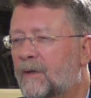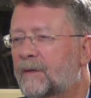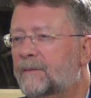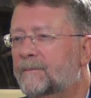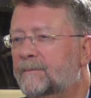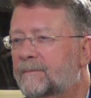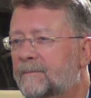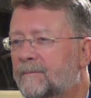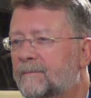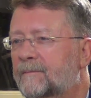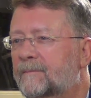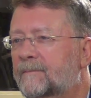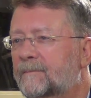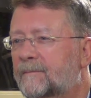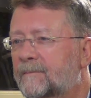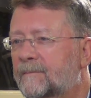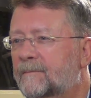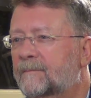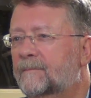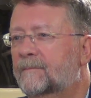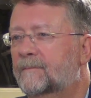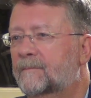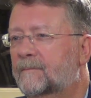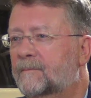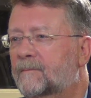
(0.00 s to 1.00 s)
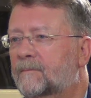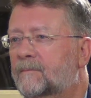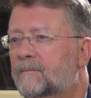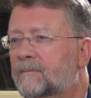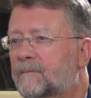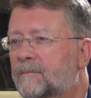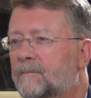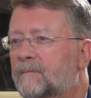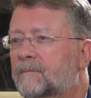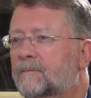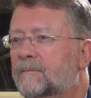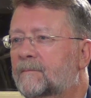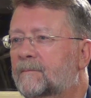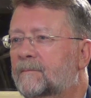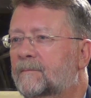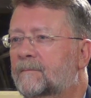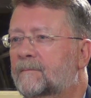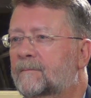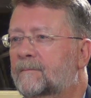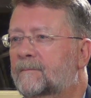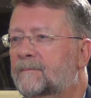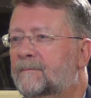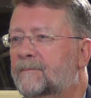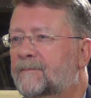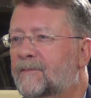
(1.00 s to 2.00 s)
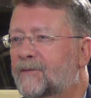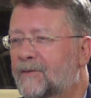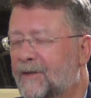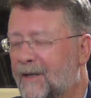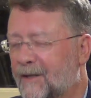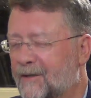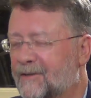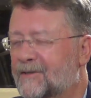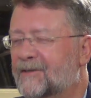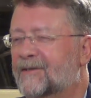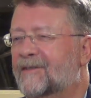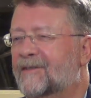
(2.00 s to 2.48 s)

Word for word: that's what we parents say to our children. Yes.